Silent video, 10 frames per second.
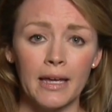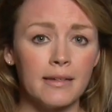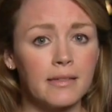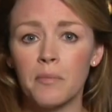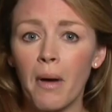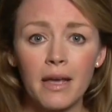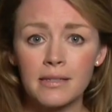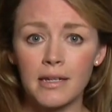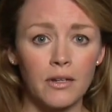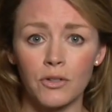Innocent
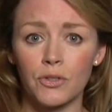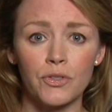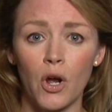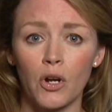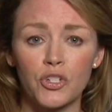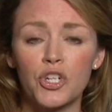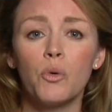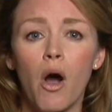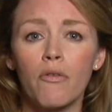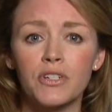bystanders are
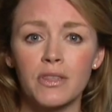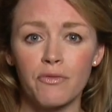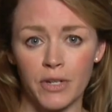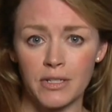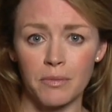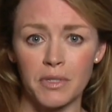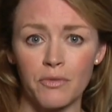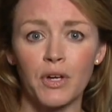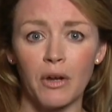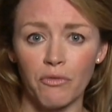too often the
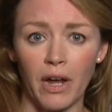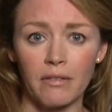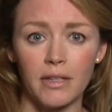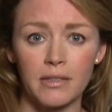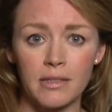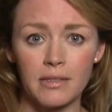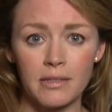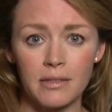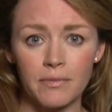victims of gun violence.